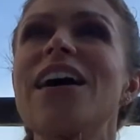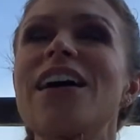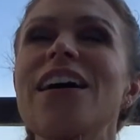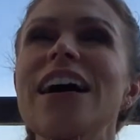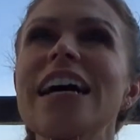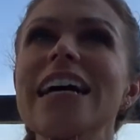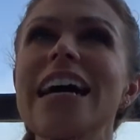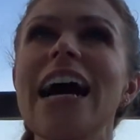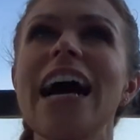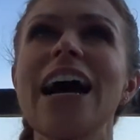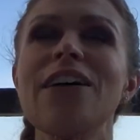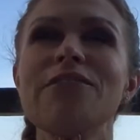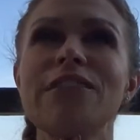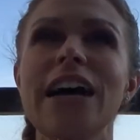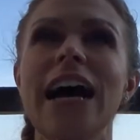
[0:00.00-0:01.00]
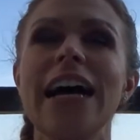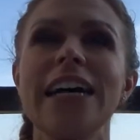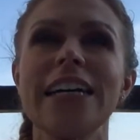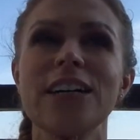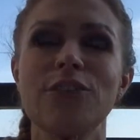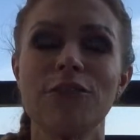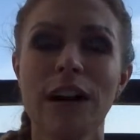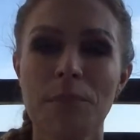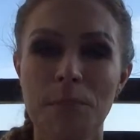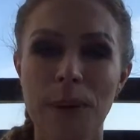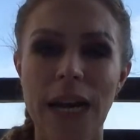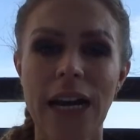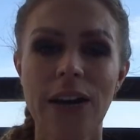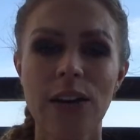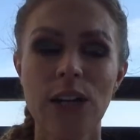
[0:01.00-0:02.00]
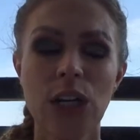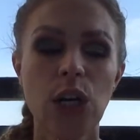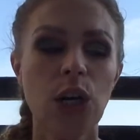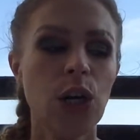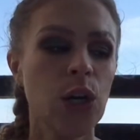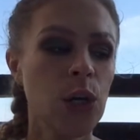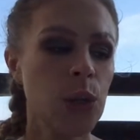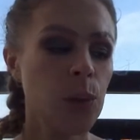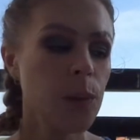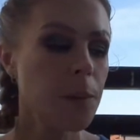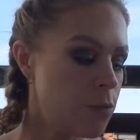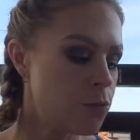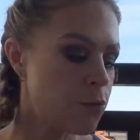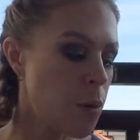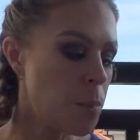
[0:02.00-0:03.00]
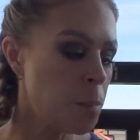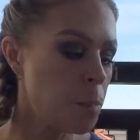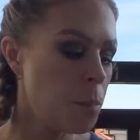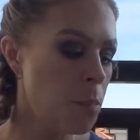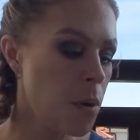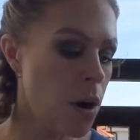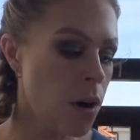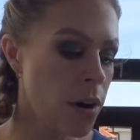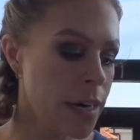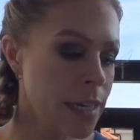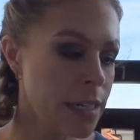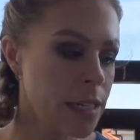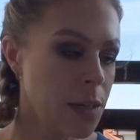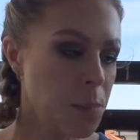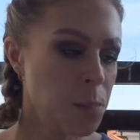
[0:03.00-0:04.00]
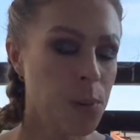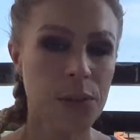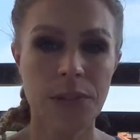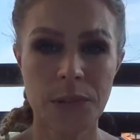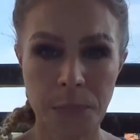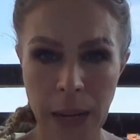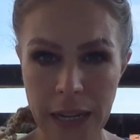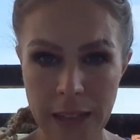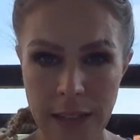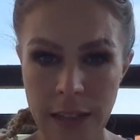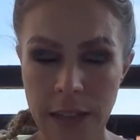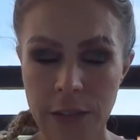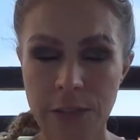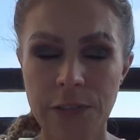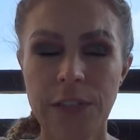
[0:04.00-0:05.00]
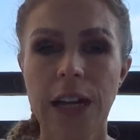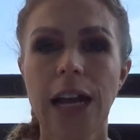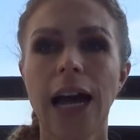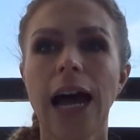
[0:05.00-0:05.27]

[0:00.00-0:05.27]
I have a grandparent who, from my perspective,